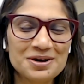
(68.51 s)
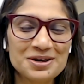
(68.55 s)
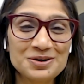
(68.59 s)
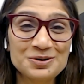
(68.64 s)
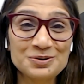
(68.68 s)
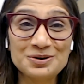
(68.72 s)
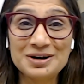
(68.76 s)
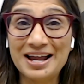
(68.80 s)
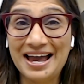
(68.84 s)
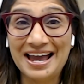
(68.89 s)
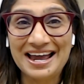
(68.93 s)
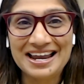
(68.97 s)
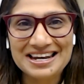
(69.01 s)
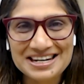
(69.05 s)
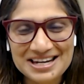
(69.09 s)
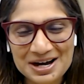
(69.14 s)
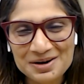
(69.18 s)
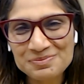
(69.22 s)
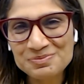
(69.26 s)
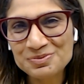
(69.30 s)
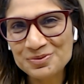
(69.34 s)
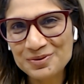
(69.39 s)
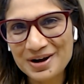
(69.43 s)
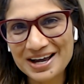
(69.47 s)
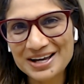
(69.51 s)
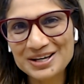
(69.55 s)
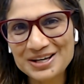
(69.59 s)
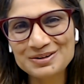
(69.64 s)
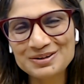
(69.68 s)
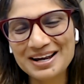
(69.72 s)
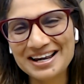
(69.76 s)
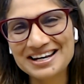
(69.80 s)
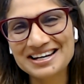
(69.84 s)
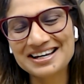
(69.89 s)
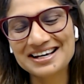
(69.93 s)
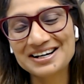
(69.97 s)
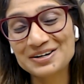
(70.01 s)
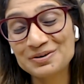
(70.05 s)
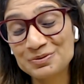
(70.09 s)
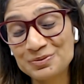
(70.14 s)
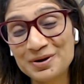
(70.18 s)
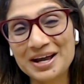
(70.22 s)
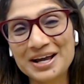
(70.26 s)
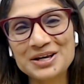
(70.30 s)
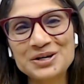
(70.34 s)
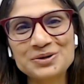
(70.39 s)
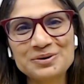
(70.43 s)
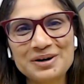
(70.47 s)
you'll end up where
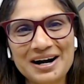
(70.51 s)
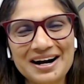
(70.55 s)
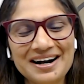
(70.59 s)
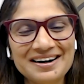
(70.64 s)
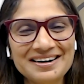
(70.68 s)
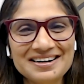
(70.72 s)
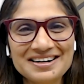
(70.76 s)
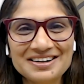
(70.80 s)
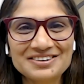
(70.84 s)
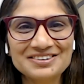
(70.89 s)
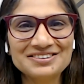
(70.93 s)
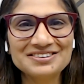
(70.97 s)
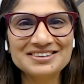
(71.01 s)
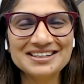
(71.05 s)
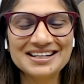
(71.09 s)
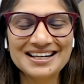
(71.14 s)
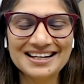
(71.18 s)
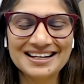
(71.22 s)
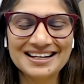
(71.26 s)
you are, Nicole?